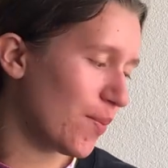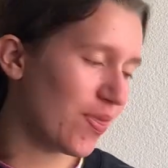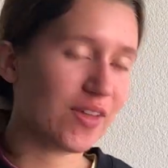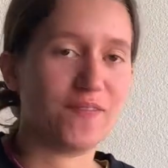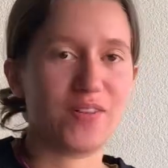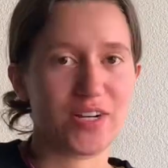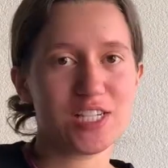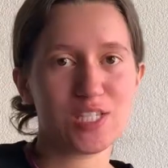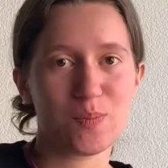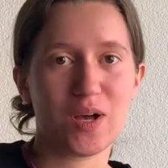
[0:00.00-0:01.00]
They're very
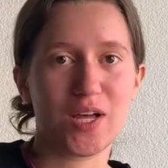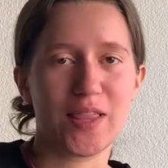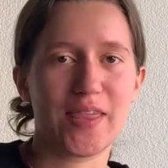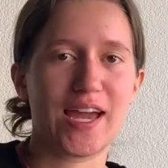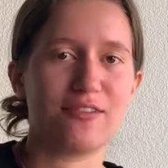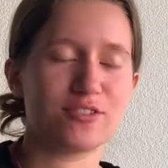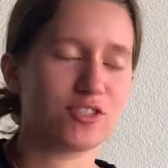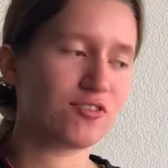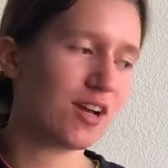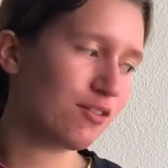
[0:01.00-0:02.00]
small. They average
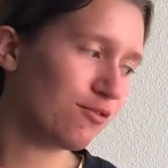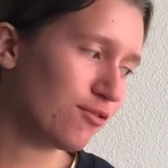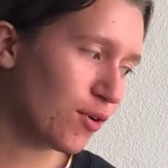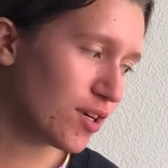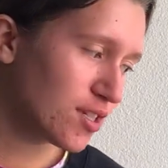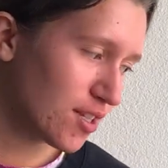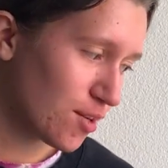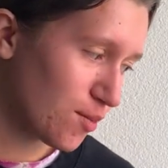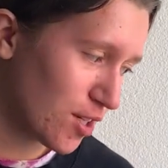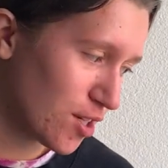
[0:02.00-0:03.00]
around 4
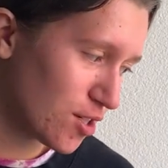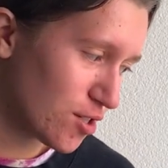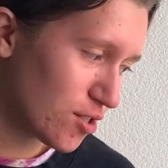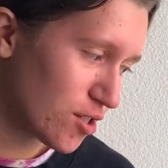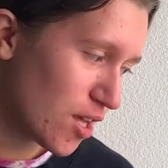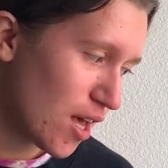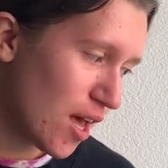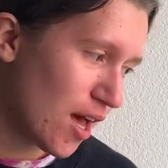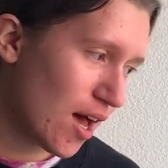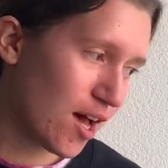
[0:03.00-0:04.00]
centimeters
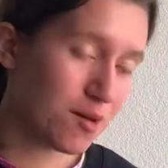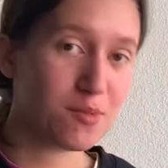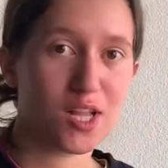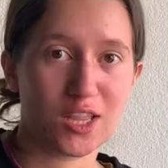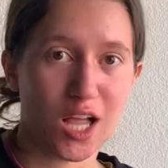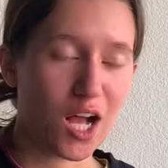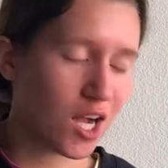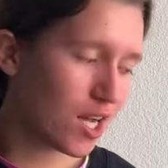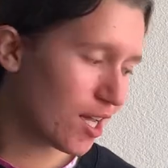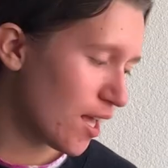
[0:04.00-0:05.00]

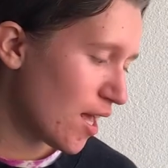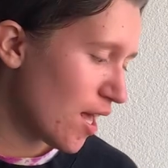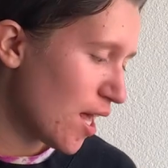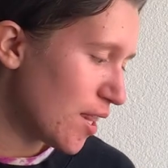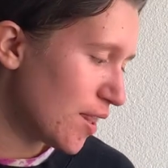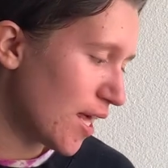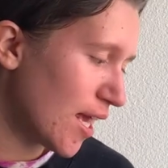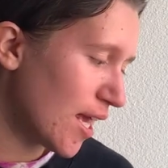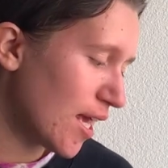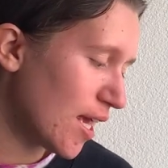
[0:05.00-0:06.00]
long.
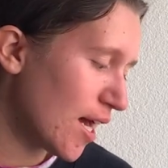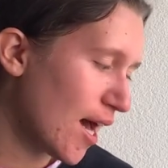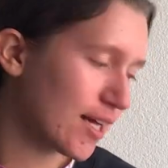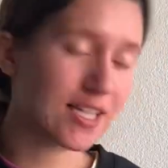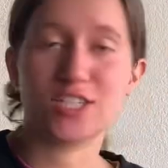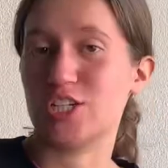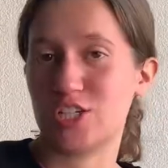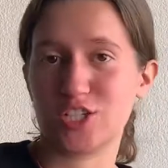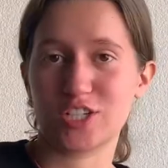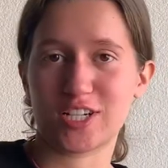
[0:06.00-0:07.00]
They can
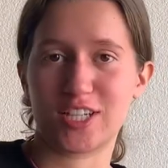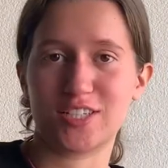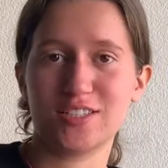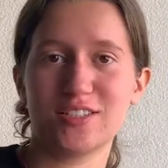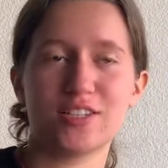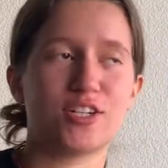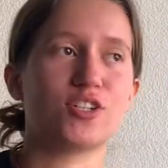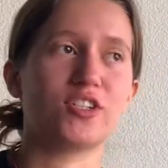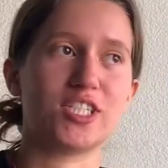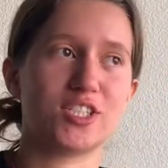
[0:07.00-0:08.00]
change their color. They're
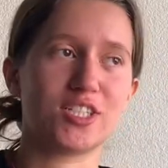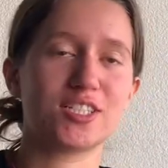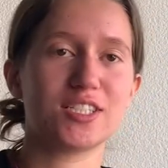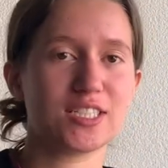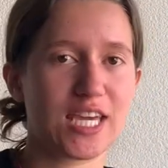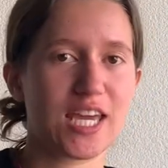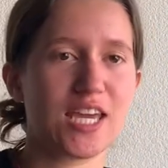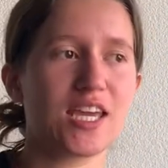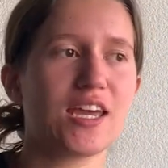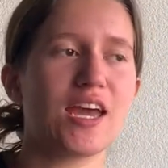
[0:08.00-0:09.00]
green during the
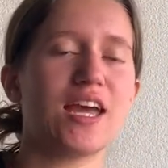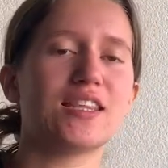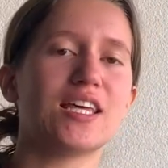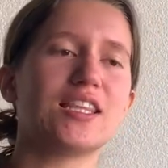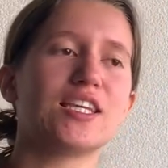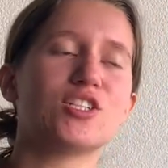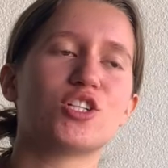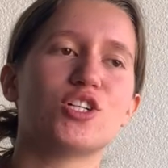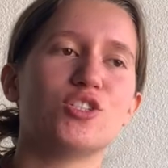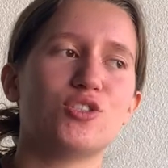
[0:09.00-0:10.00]
day, and then they
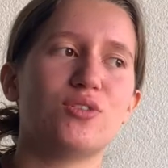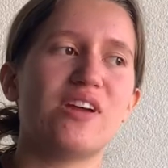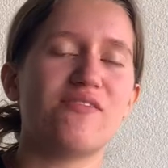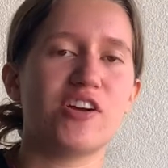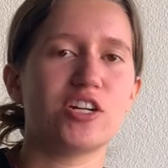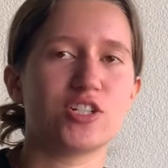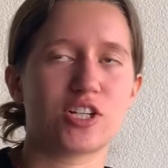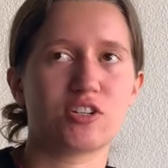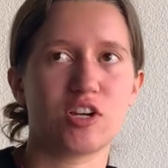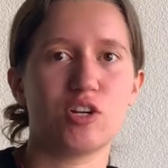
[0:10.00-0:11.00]
turn to a very
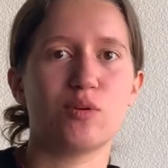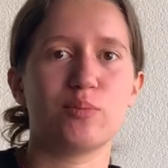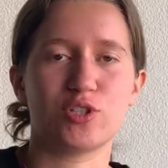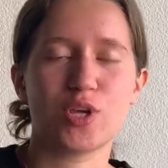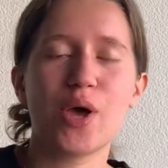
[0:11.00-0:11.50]
dark green, almost